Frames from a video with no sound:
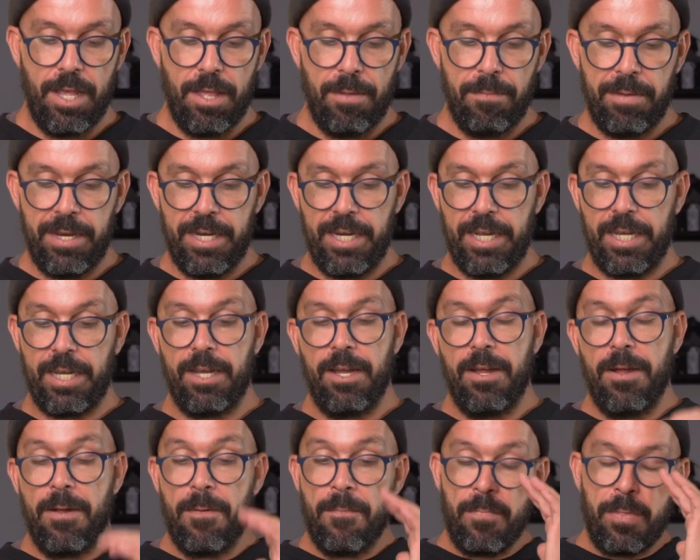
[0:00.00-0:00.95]
meaning
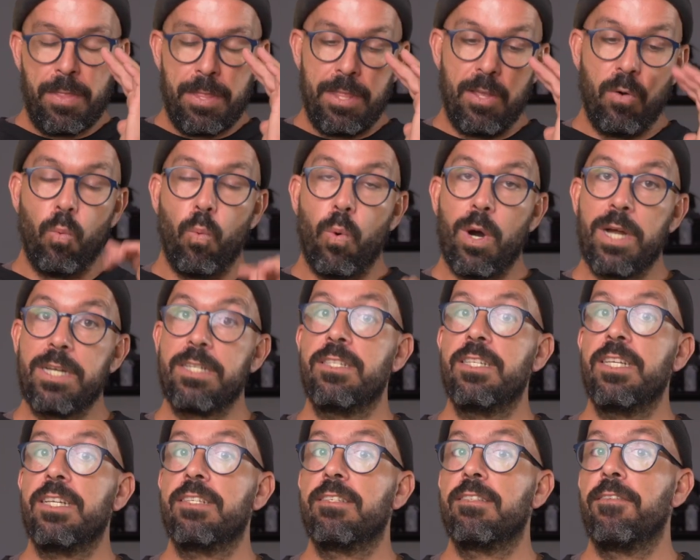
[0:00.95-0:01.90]
the
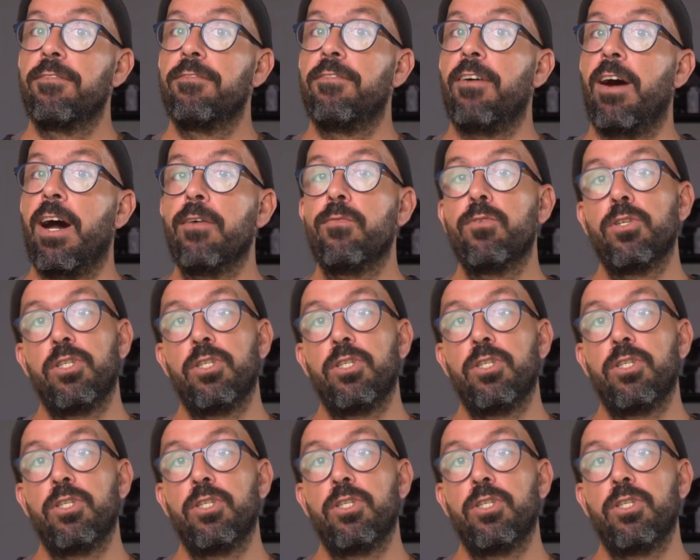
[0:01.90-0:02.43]
165,